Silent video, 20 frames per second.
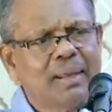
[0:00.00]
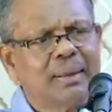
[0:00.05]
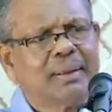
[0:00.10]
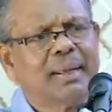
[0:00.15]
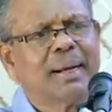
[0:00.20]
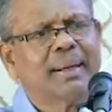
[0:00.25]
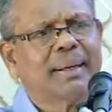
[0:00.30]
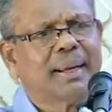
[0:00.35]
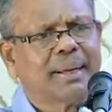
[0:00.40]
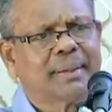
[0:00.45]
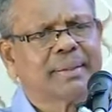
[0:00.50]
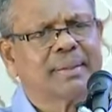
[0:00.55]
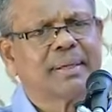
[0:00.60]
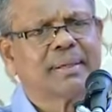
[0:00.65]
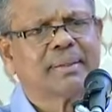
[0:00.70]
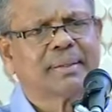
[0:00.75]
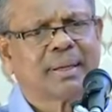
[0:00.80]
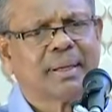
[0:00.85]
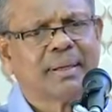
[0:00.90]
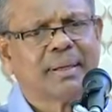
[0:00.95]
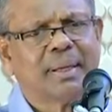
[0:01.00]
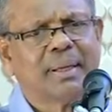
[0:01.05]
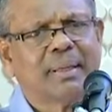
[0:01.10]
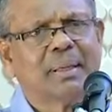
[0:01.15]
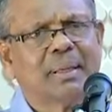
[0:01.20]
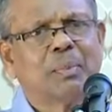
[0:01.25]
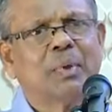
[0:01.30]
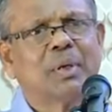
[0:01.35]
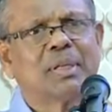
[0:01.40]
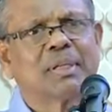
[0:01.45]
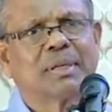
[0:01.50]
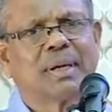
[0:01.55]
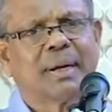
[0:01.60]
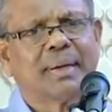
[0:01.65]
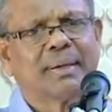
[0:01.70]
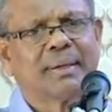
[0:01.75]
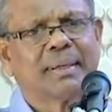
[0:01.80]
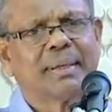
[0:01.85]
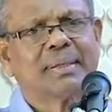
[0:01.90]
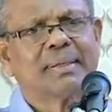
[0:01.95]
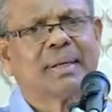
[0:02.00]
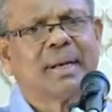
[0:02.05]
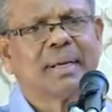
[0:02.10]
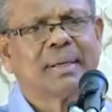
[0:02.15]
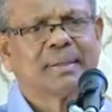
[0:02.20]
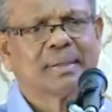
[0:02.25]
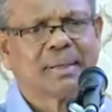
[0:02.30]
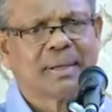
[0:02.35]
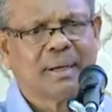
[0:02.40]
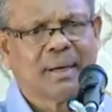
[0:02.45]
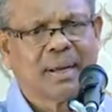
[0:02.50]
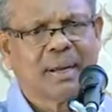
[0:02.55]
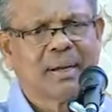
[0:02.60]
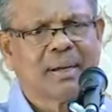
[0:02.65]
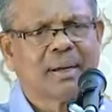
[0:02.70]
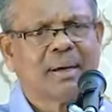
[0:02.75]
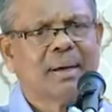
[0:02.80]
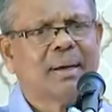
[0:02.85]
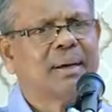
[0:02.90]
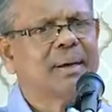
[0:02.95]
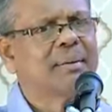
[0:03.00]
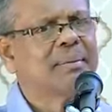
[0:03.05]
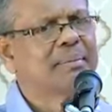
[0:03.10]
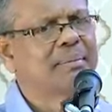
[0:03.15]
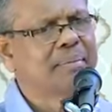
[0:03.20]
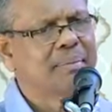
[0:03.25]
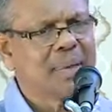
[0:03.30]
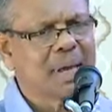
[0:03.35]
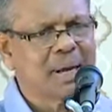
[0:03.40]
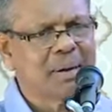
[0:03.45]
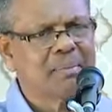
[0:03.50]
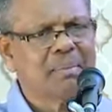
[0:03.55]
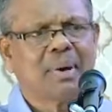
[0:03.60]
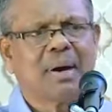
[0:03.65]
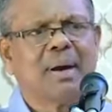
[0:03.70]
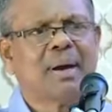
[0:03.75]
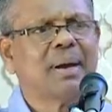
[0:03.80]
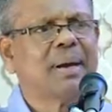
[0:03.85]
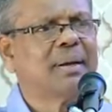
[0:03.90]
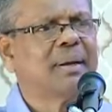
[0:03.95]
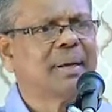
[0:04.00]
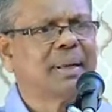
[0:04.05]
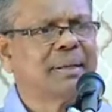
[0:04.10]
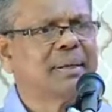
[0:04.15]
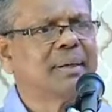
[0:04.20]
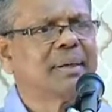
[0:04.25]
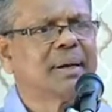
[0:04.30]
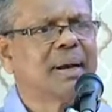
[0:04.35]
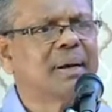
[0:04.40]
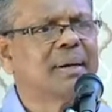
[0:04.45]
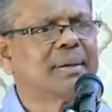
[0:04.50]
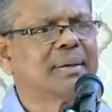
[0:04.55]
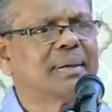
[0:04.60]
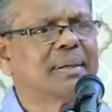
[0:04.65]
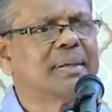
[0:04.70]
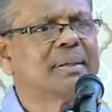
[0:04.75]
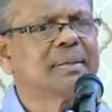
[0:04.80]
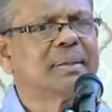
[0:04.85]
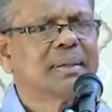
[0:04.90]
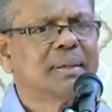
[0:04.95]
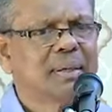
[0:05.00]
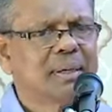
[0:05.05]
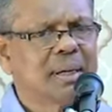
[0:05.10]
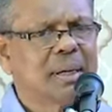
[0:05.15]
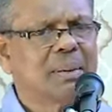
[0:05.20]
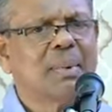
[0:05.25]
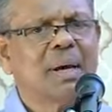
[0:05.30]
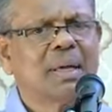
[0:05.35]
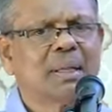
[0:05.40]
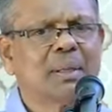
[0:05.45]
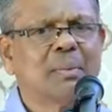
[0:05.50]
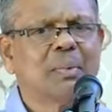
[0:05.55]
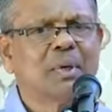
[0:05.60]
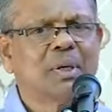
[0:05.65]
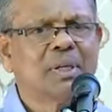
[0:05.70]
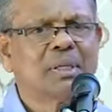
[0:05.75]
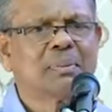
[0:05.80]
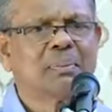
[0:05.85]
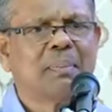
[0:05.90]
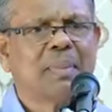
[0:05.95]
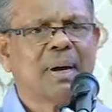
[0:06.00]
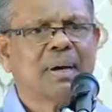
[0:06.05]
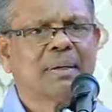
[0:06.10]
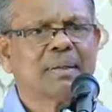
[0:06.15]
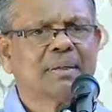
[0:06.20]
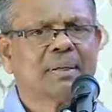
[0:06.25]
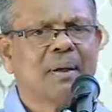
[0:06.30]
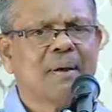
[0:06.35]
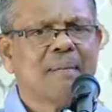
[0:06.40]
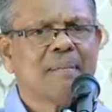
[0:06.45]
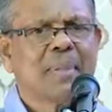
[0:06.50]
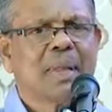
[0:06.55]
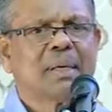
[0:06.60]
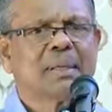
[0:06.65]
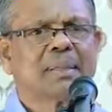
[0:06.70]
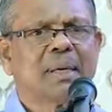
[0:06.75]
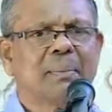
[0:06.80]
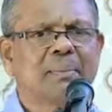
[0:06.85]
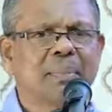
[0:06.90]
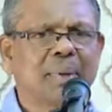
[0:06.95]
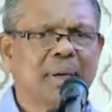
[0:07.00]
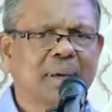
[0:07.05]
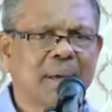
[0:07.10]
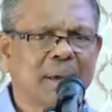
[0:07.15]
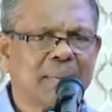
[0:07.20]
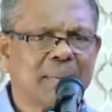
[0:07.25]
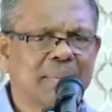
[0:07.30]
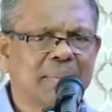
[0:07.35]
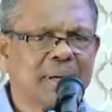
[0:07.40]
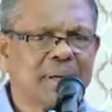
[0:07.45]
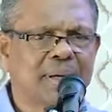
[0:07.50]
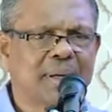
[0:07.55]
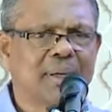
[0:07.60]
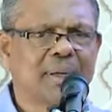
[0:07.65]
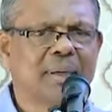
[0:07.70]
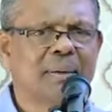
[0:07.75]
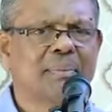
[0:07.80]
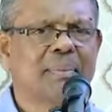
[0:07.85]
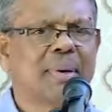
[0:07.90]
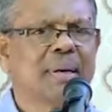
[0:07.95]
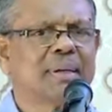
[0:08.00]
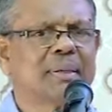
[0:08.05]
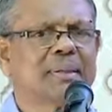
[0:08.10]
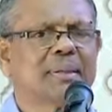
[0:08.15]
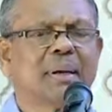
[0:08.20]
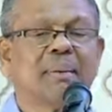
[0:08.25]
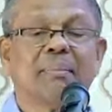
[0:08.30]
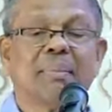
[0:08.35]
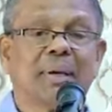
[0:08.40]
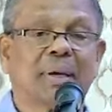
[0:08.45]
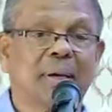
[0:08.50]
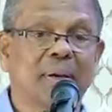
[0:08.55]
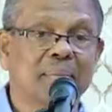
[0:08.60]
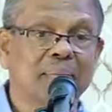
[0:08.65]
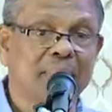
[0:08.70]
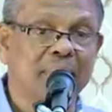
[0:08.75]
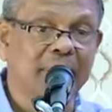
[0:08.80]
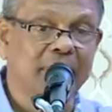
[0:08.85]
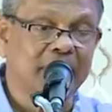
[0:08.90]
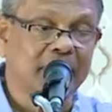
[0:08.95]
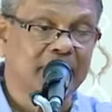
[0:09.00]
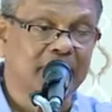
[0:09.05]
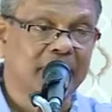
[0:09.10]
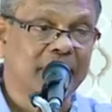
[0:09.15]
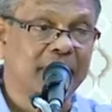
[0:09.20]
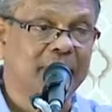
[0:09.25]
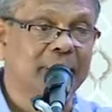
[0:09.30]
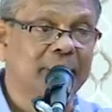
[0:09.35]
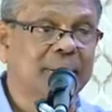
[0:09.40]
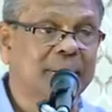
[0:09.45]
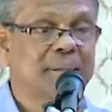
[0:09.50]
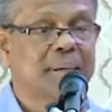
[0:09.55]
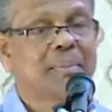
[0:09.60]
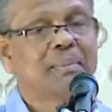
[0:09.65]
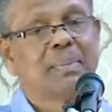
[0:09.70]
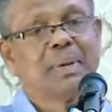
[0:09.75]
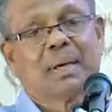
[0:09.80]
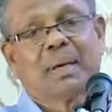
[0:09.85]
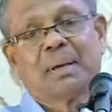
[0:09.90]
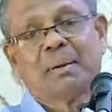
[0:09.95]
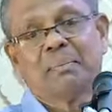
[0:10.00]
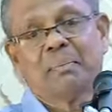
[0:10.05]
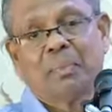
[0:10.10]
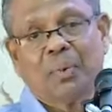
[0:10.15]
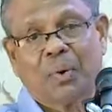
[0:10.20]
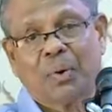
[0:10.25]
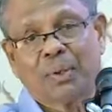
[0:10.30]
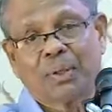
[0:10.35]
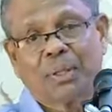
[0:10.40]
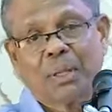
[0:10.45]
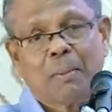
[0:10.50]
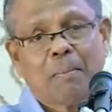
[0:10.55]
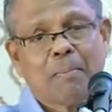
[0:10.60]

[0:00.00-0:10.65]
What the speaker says: that existed in the Buddhist countries like Sri Lanka, Myanmar and other countries among the Buddhist monks. Some became learned monks, some became meditators, some became both.